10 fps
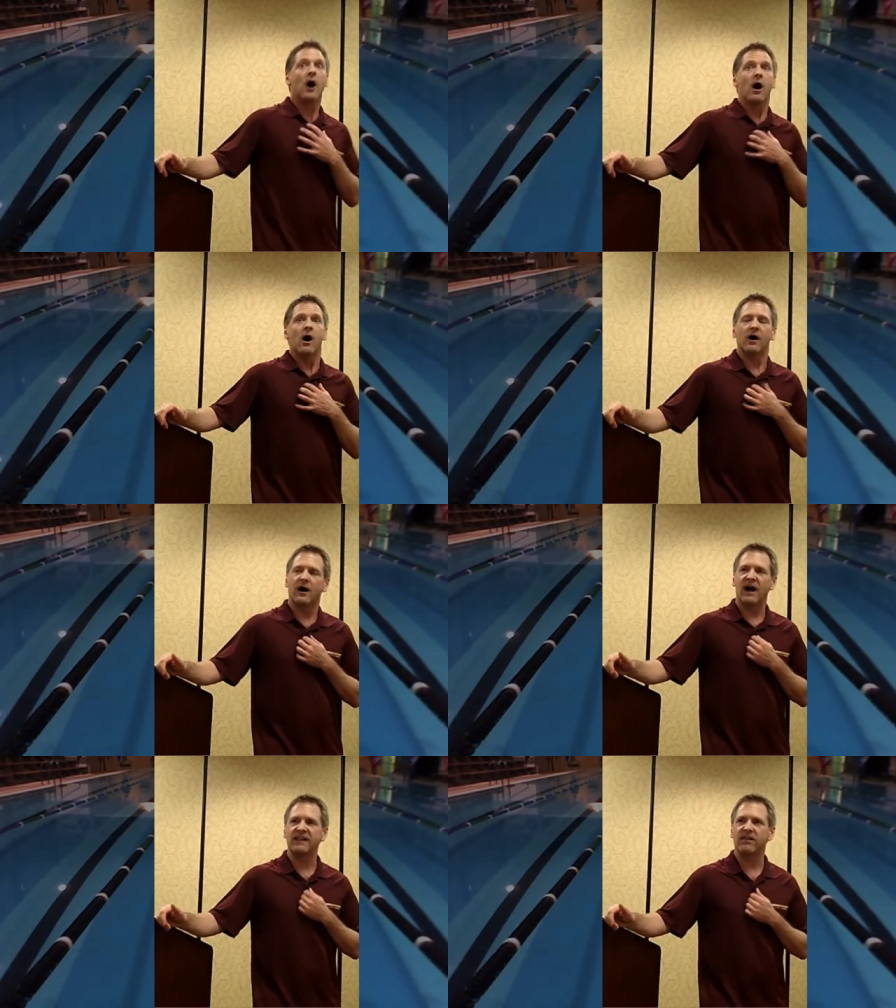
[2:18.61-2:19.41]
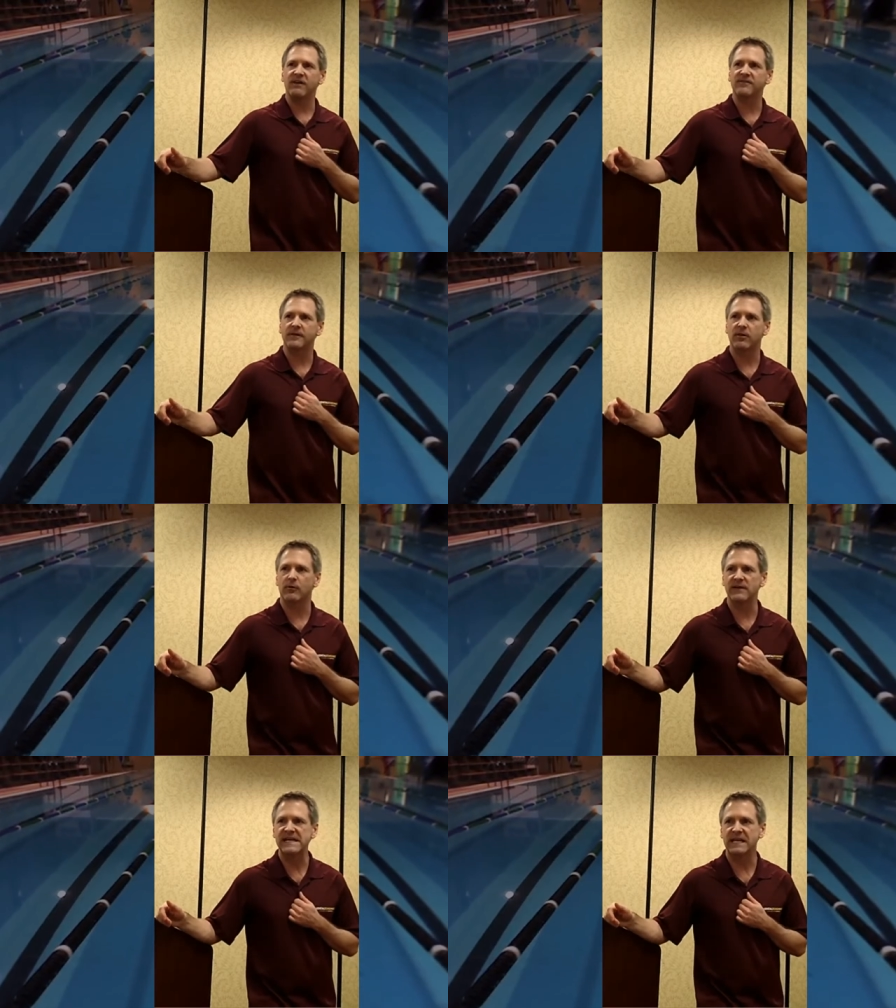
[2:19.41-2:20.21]
oh, I love
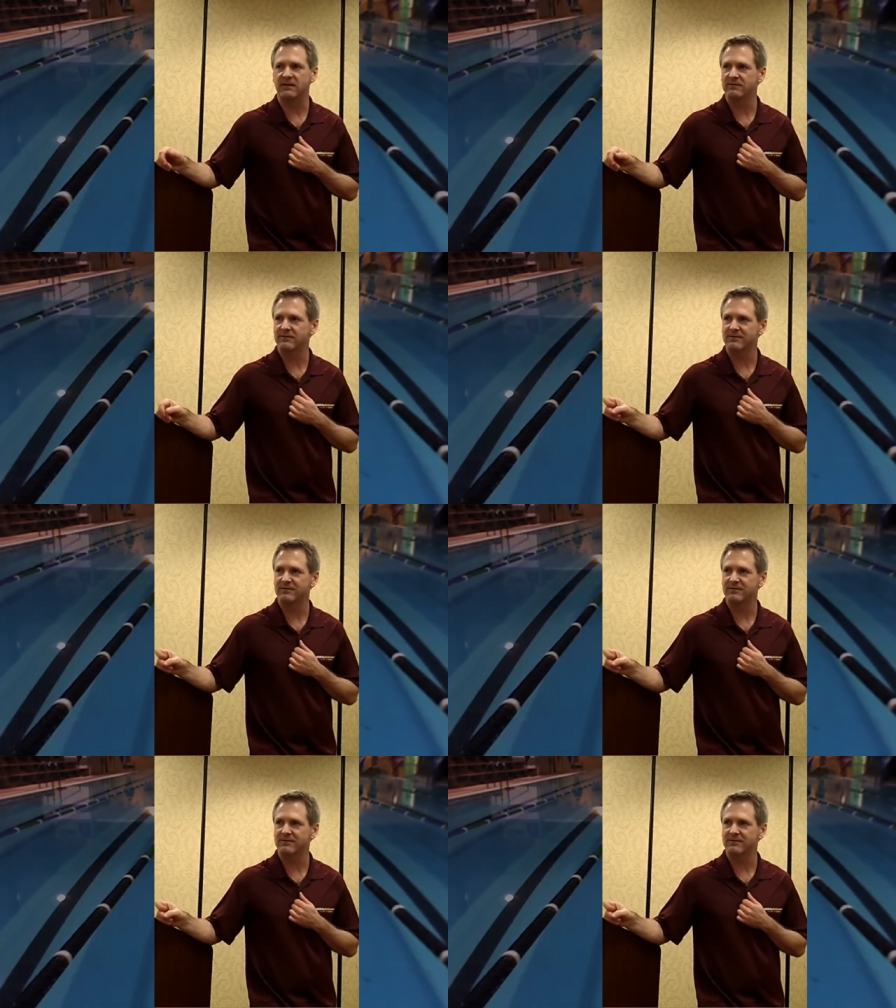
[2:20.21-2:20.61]
chlorine.